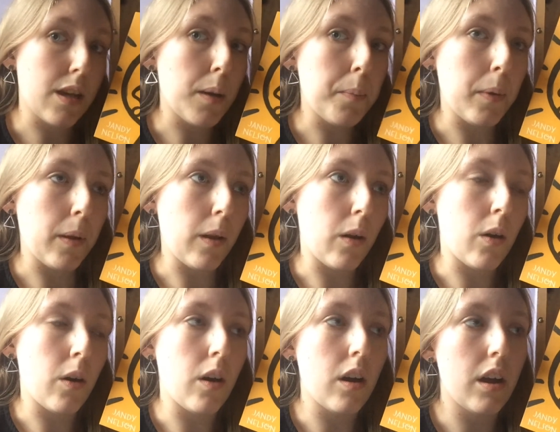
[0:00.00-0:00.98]
up a
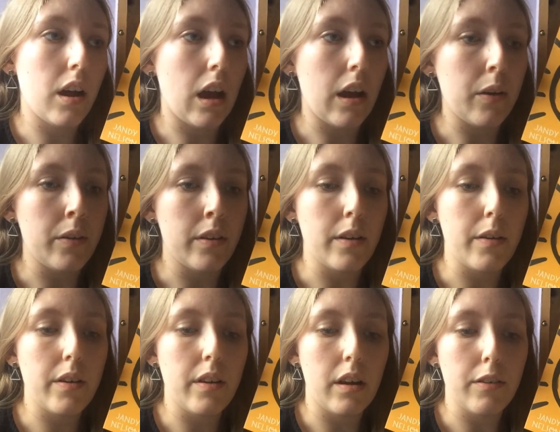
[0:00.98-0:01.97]
lot and
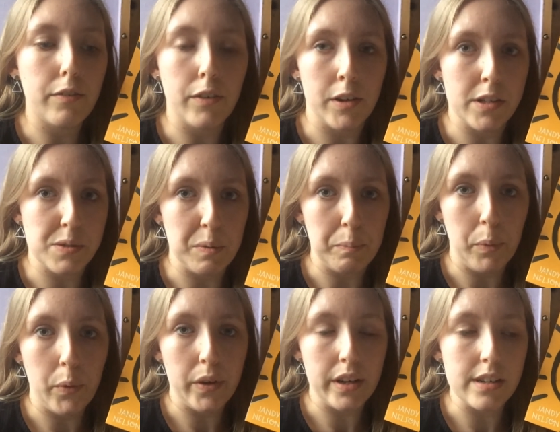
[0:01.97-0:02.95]
flirts with
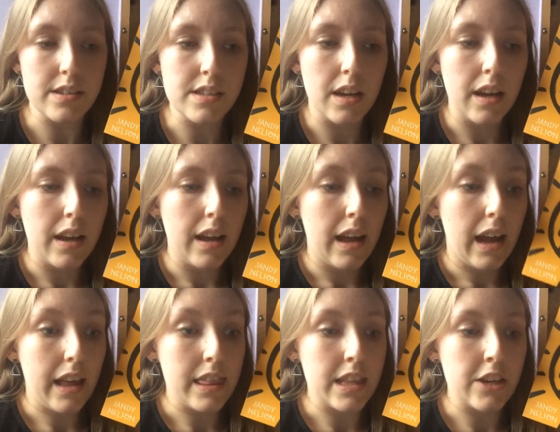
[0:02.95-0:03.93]
boys,
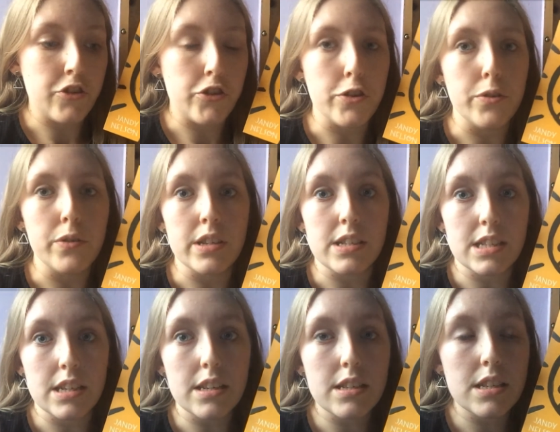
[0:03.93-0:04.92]
and then Jude at
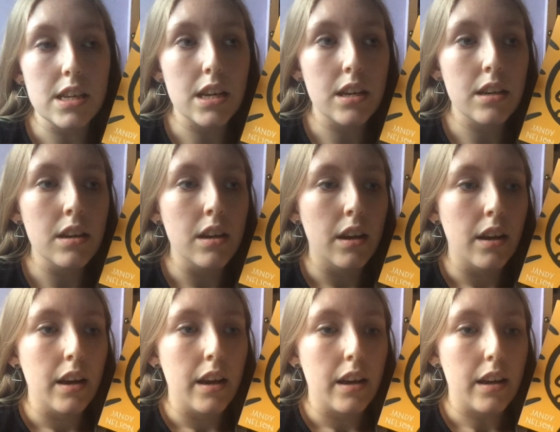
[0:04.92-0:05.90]
16
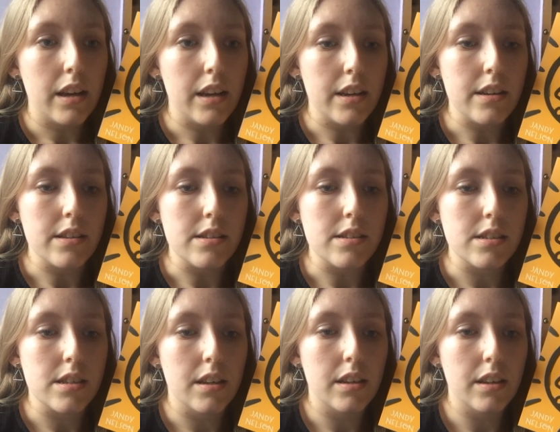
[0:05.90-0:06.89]

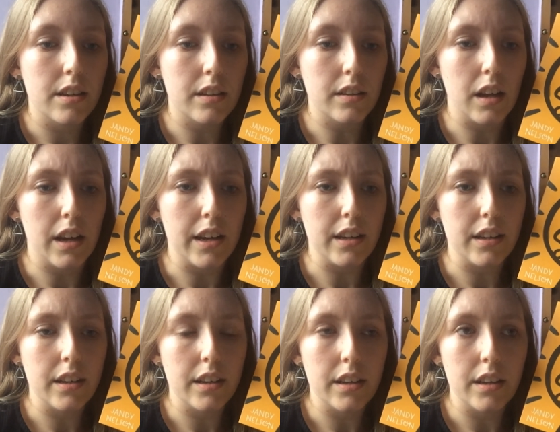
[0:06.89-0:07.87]
is
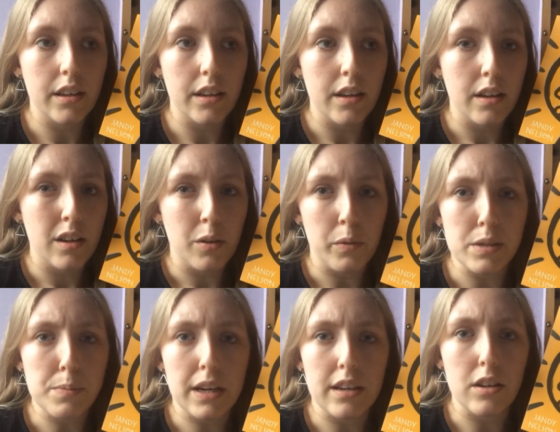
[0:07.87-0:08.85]
like wears
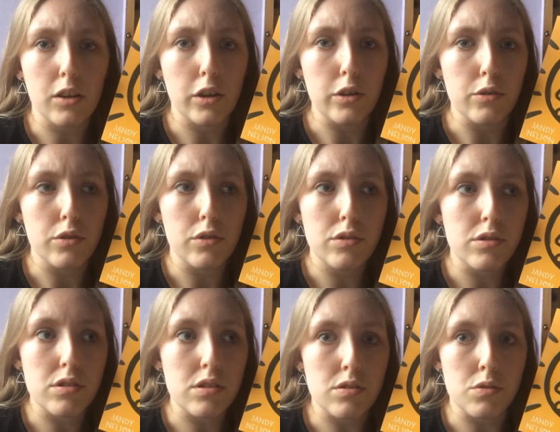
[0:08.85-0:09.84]
baggy clothes,
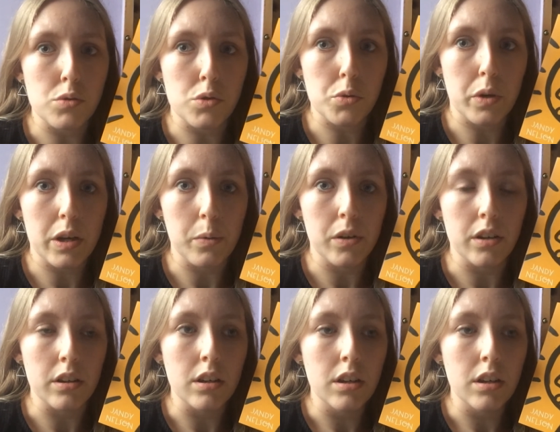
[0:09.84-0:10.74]
doesn't talk to anyone,